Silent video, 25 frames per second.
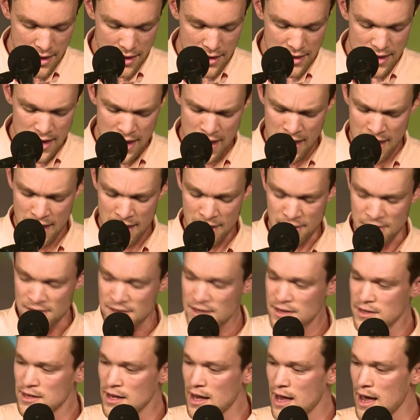Yeah,
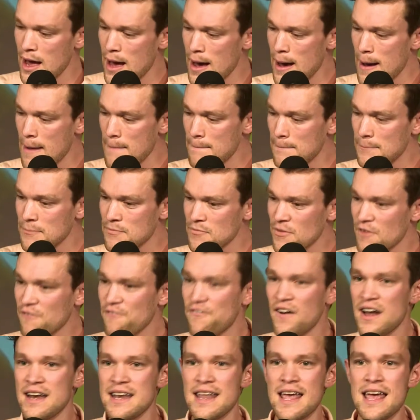
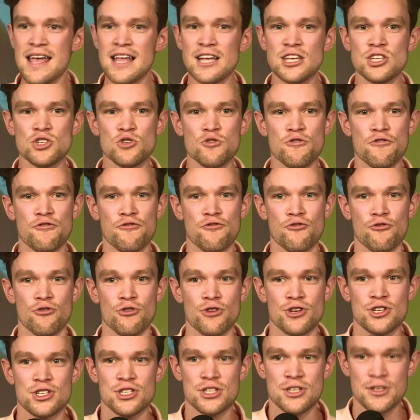financial
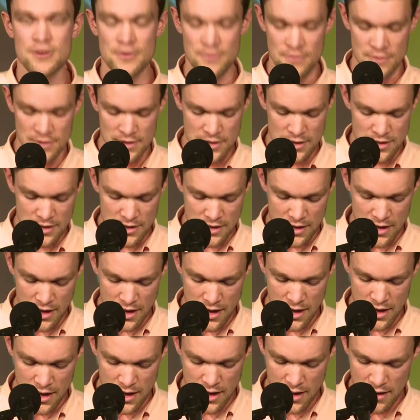fruit,
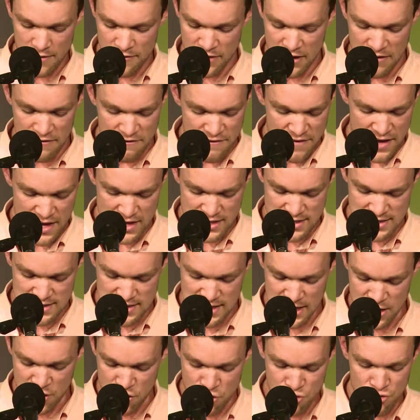
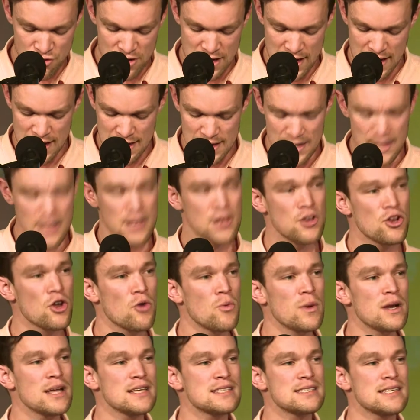investing, creating. You know,
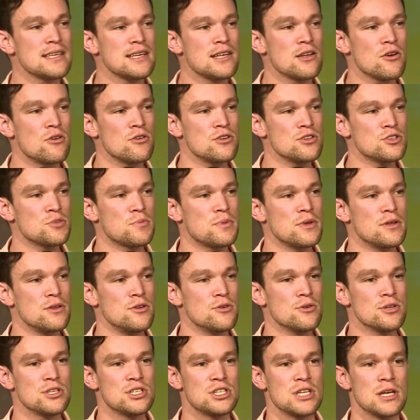when I studied
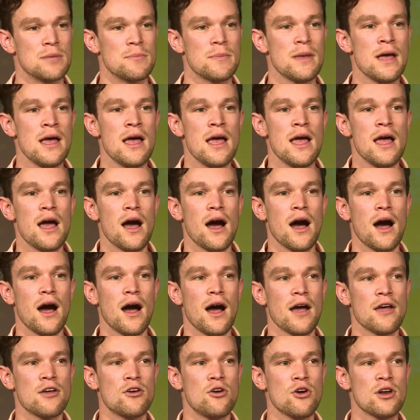entrepreneurship,
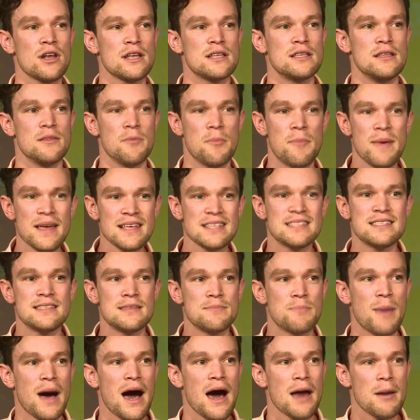the
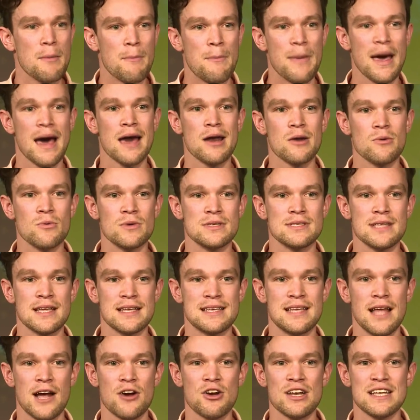best part about it was that
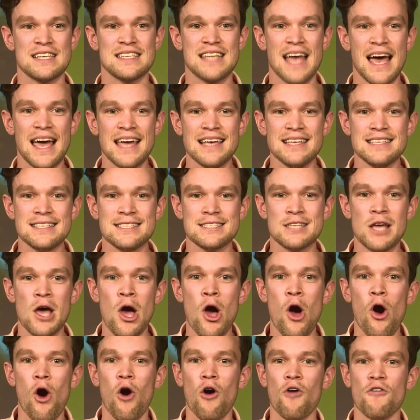I got a taste
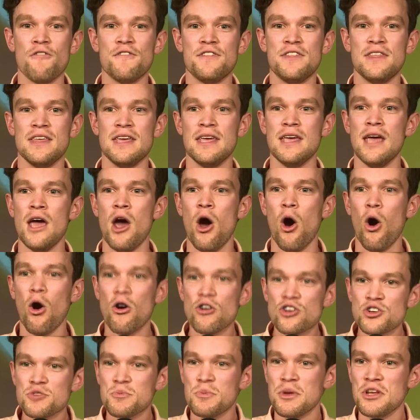of the
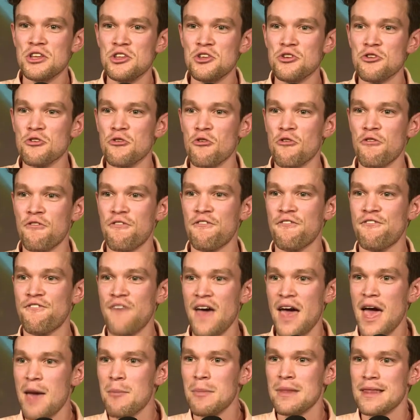entrepreneurial
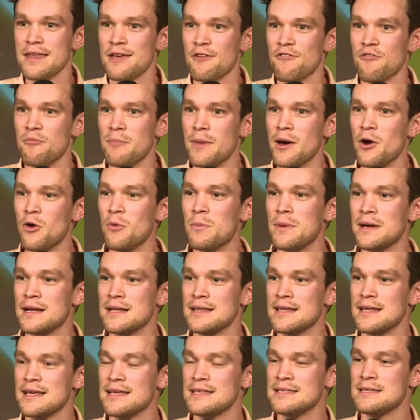family of Melbourne,
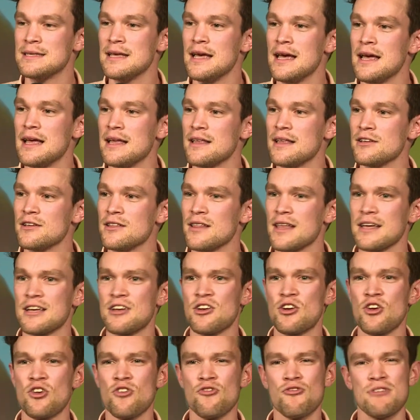these like
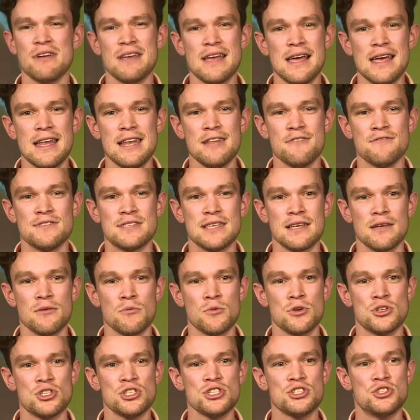creatives that
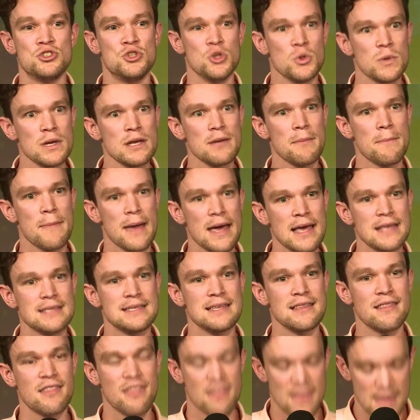were just doing
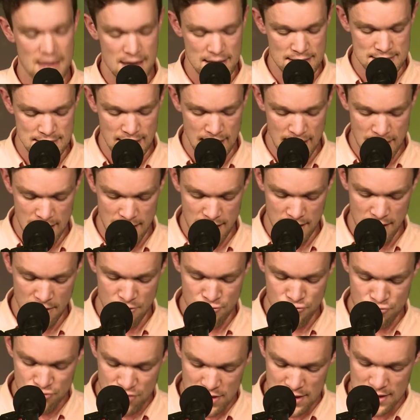amazing things. I
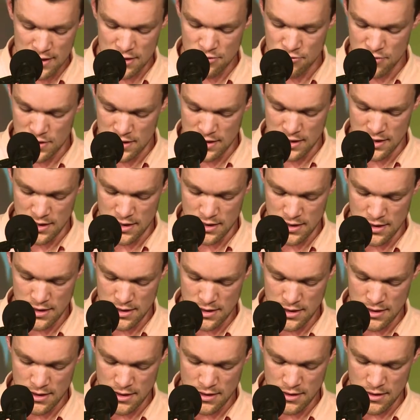really, really
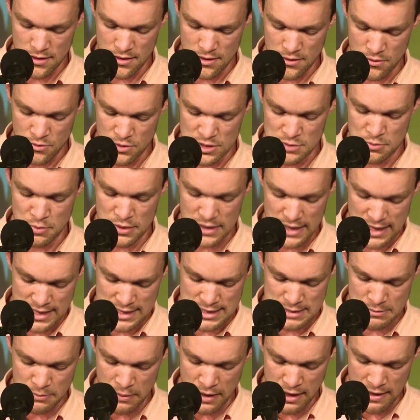was
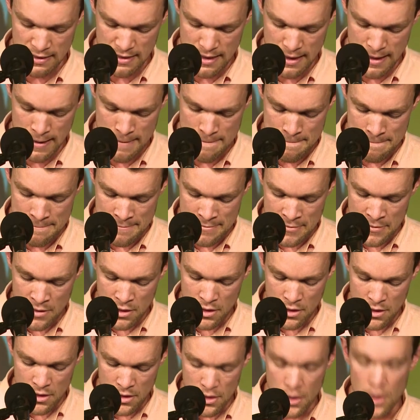blessed by that.
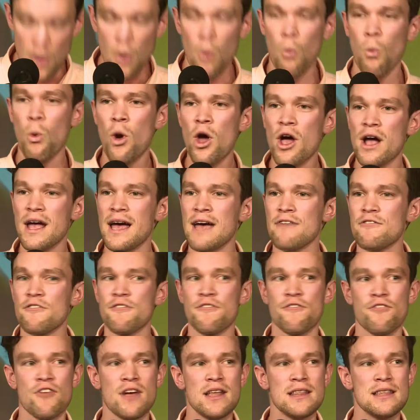Work, I have
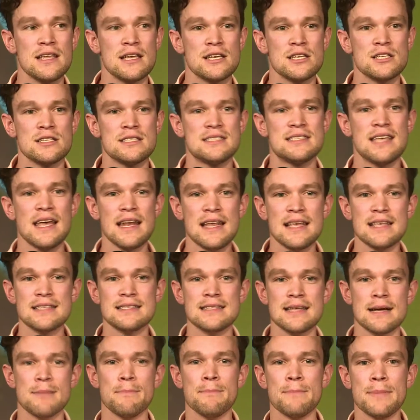a friend that set his
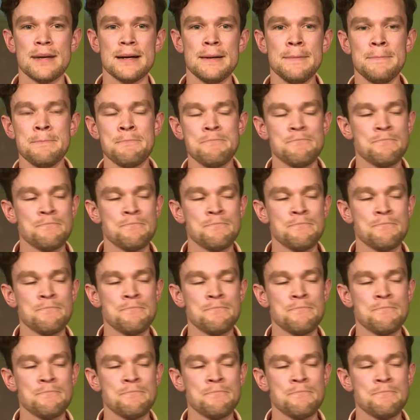number.